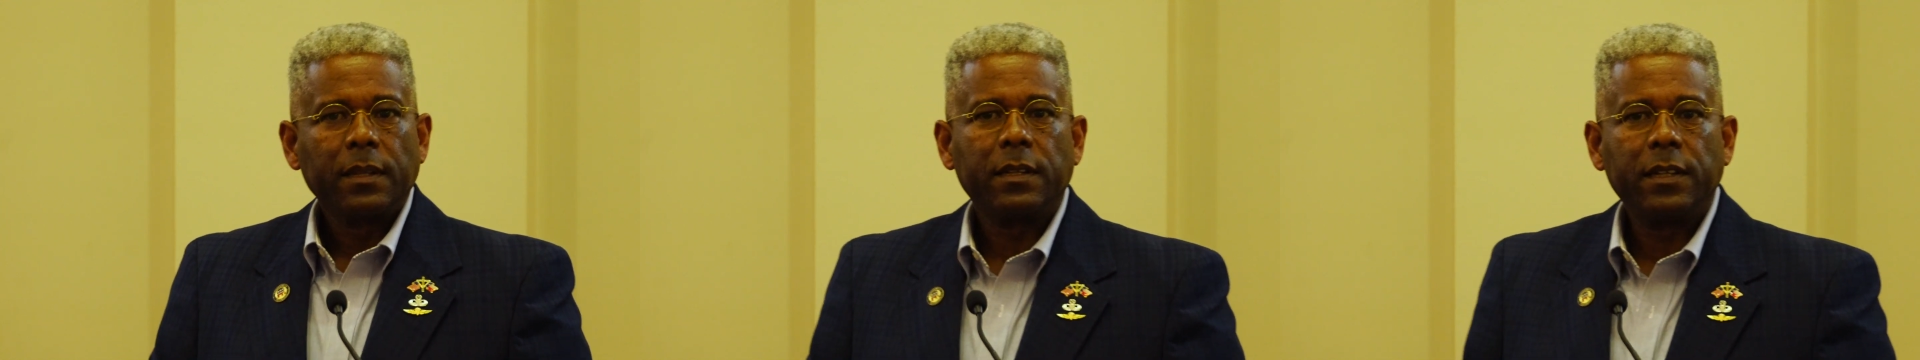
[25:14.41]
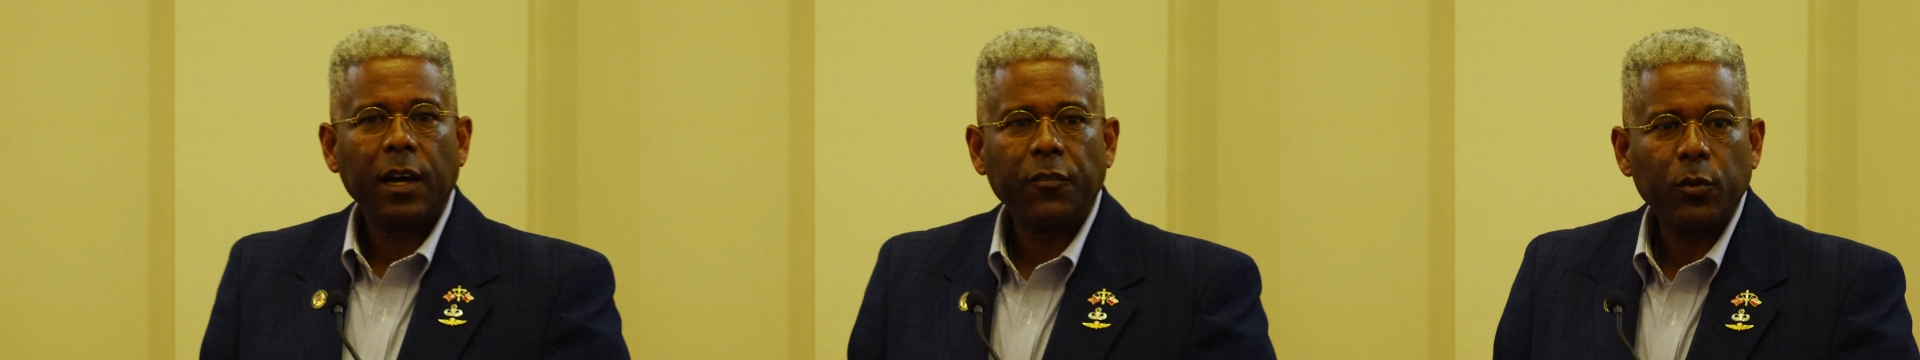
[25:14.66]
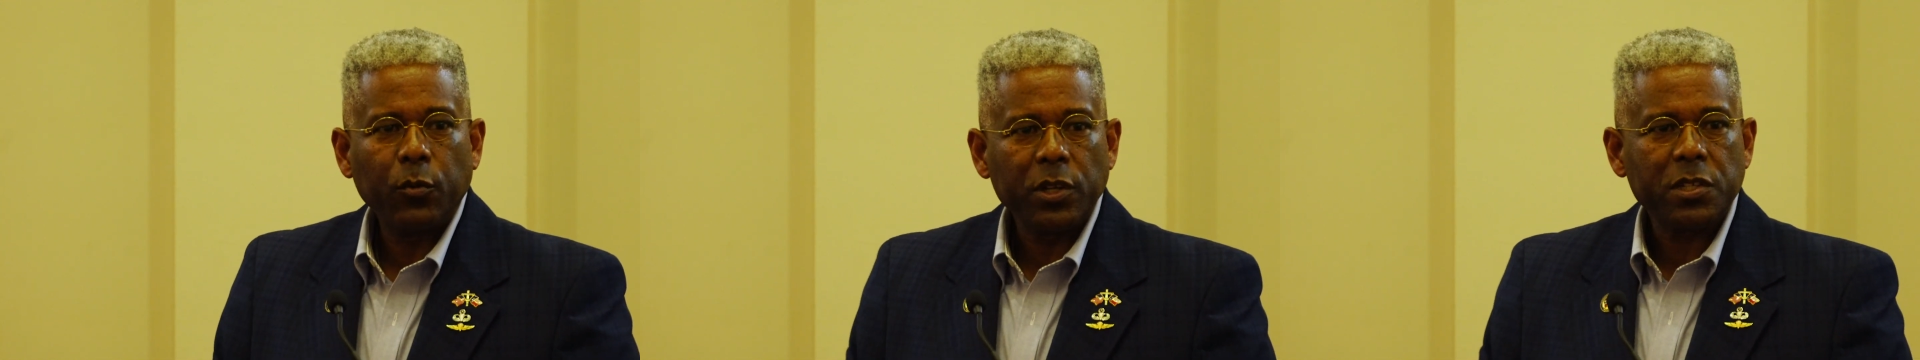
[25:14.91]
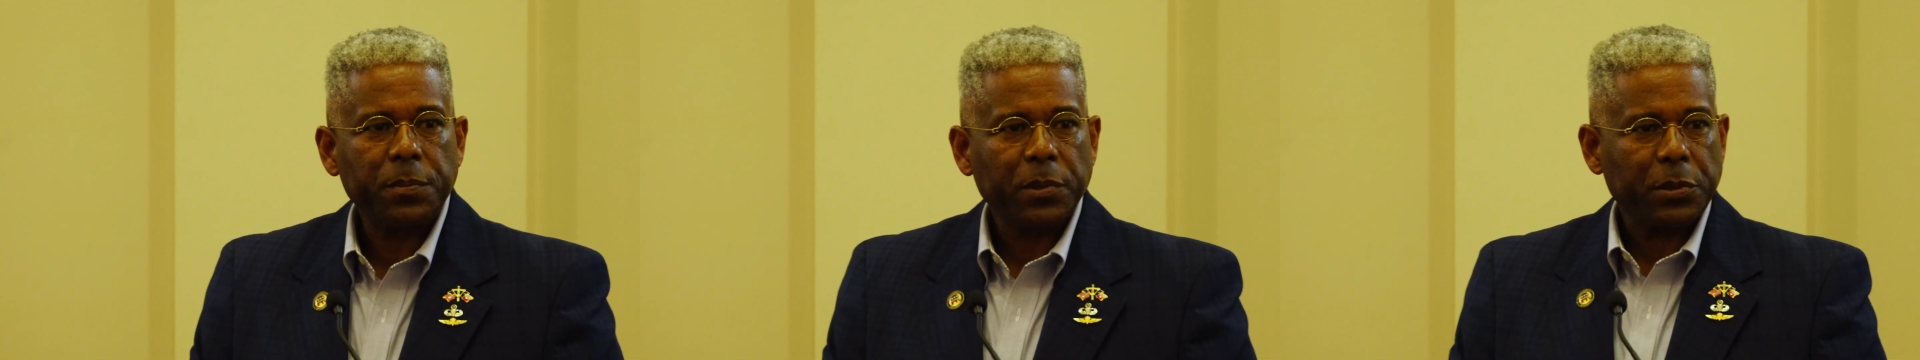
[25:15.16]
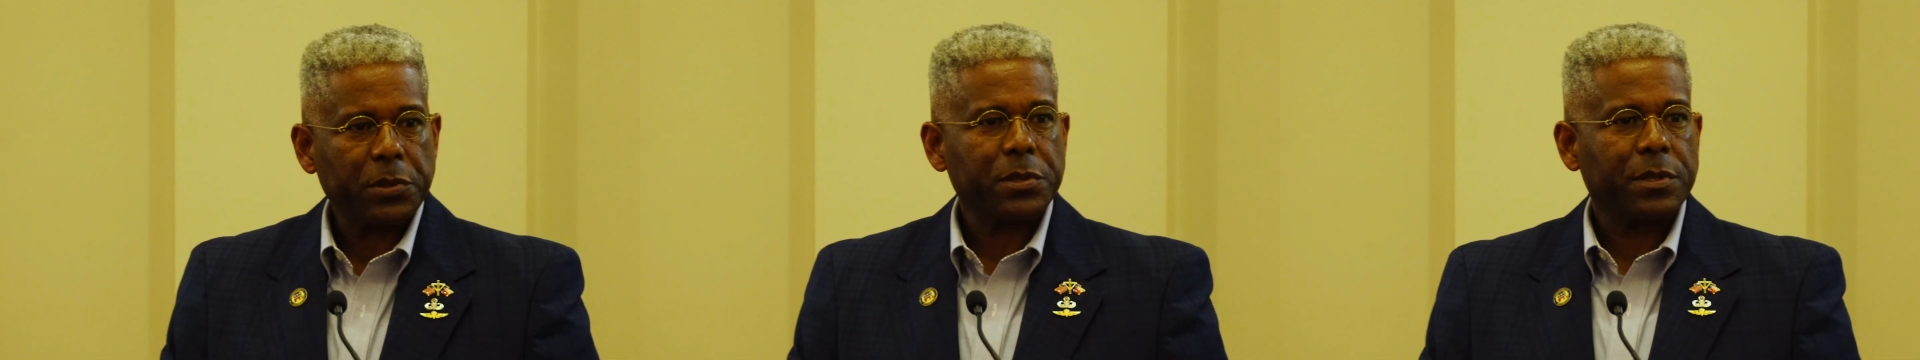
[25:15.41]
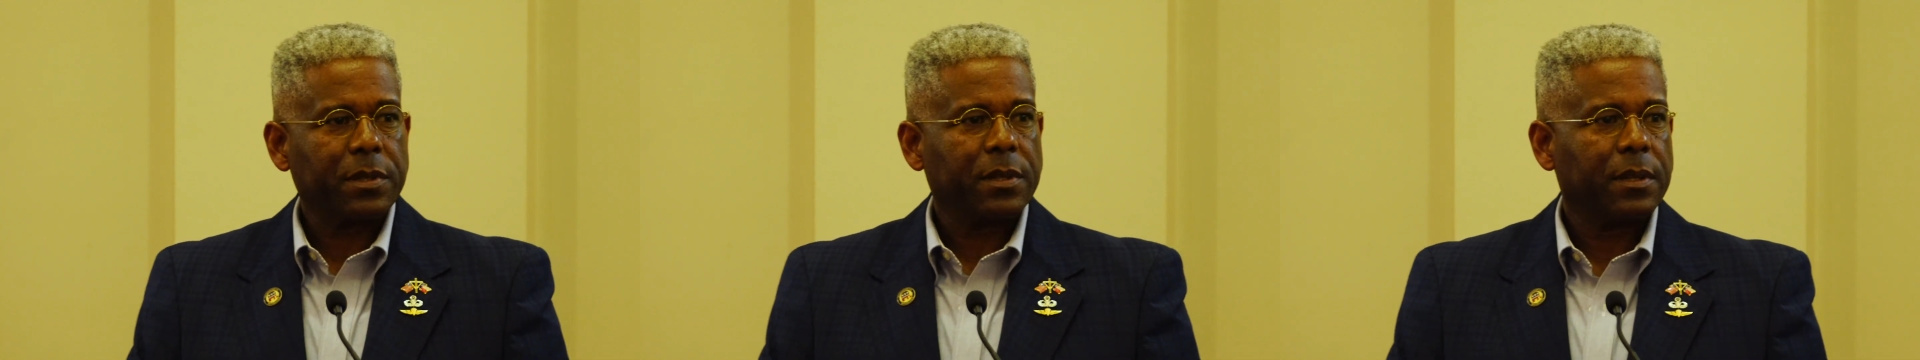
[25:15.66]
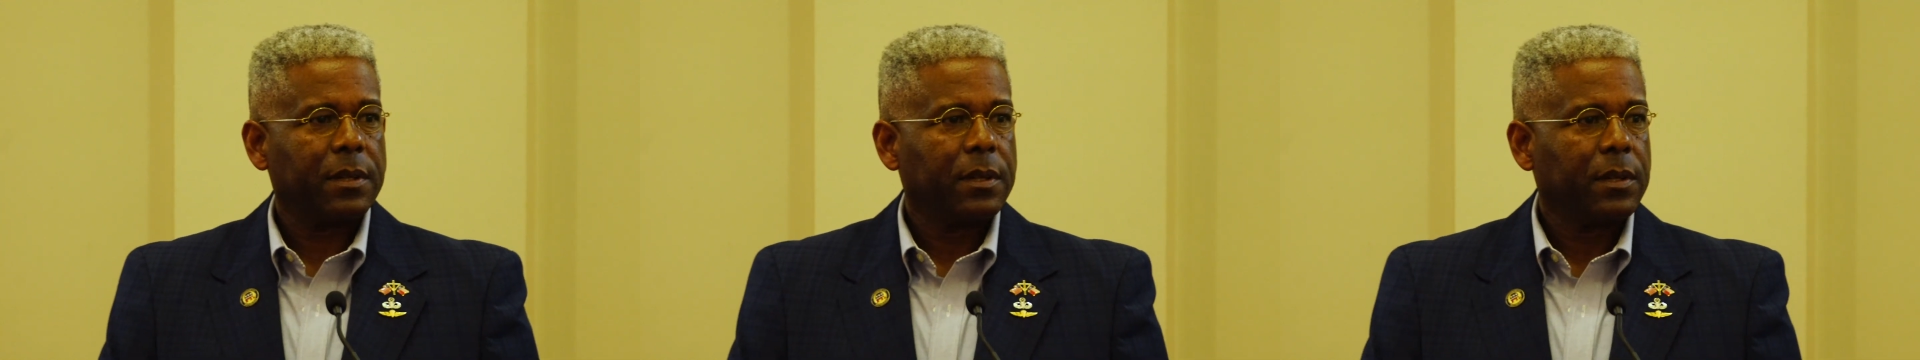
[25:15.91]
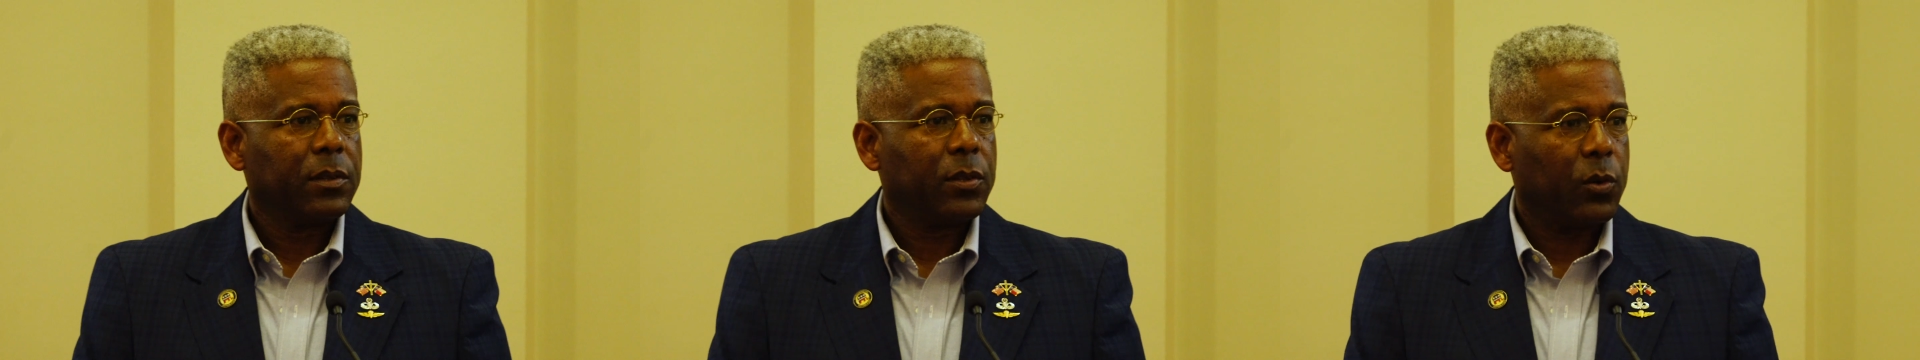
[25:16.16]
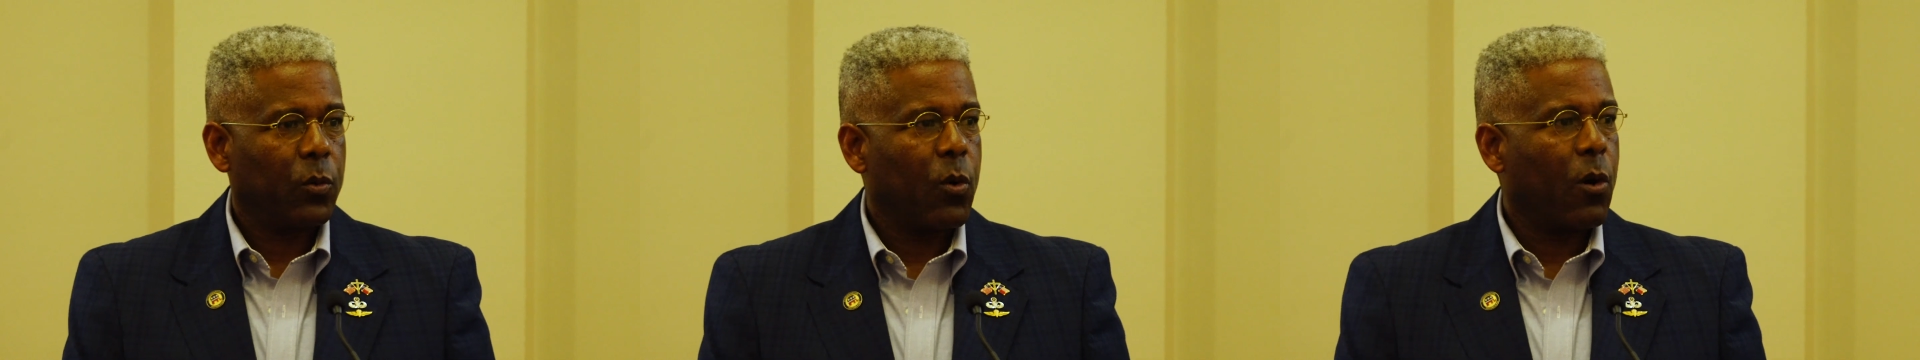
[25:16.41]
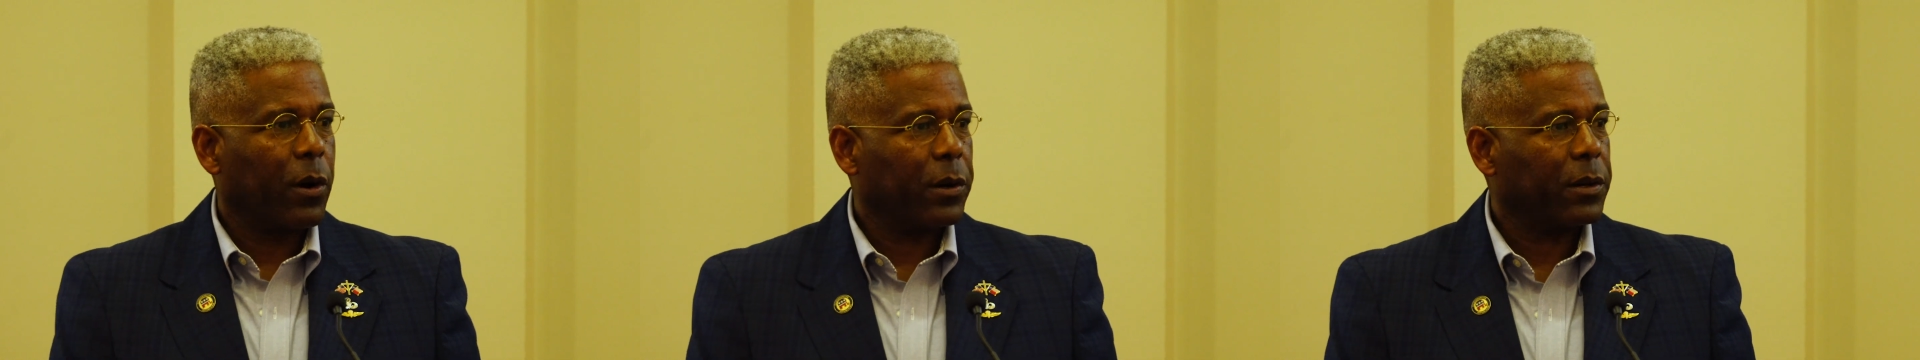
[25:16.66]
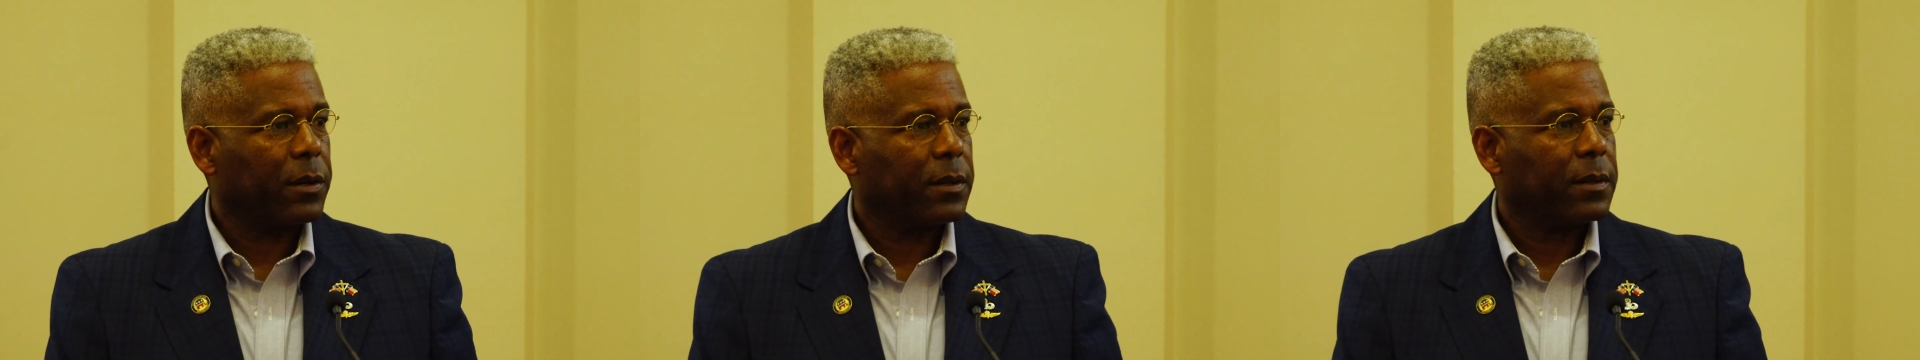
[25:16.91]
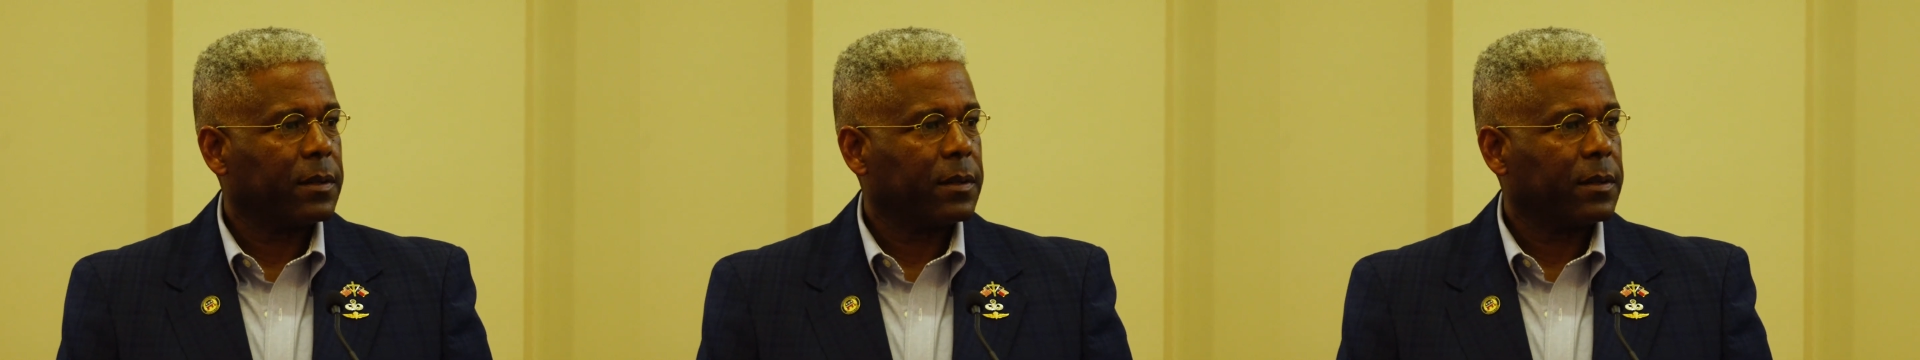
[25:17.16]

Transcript: The devil whispers to the warrior,